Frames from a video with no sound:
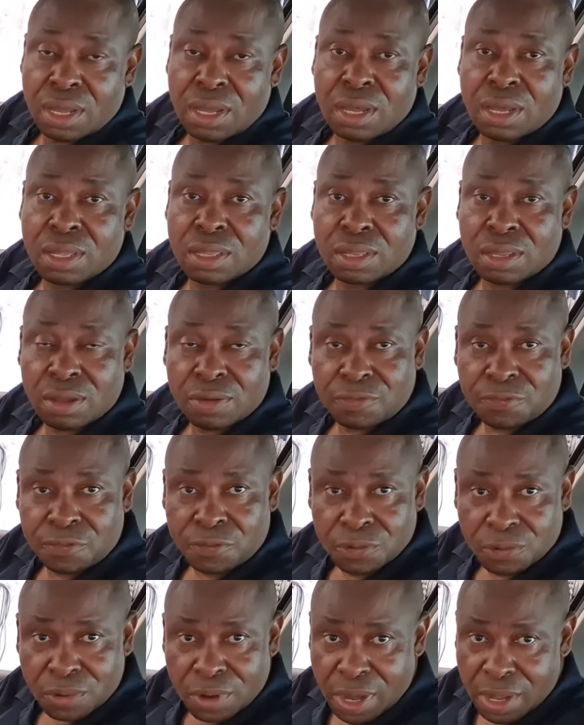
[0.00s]
and a
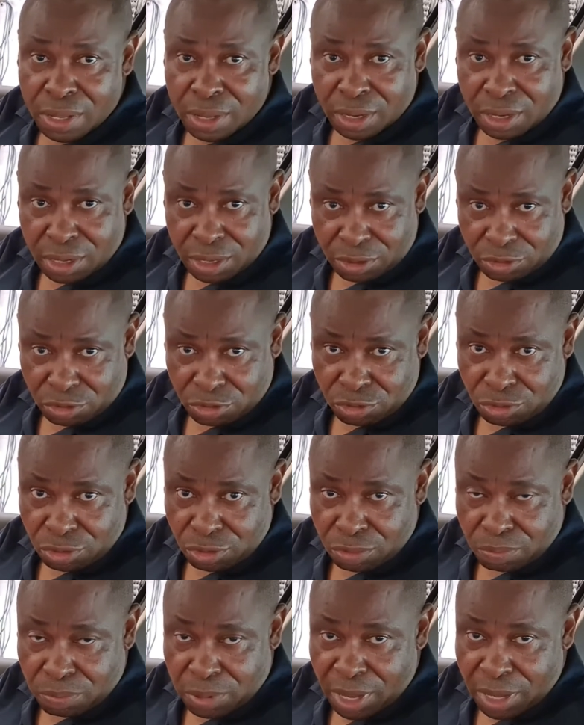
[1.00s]
few other control
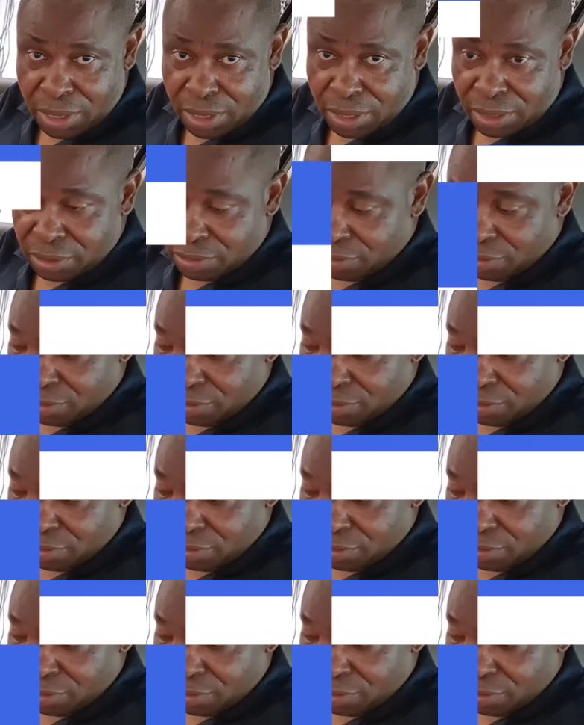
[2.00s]
panels,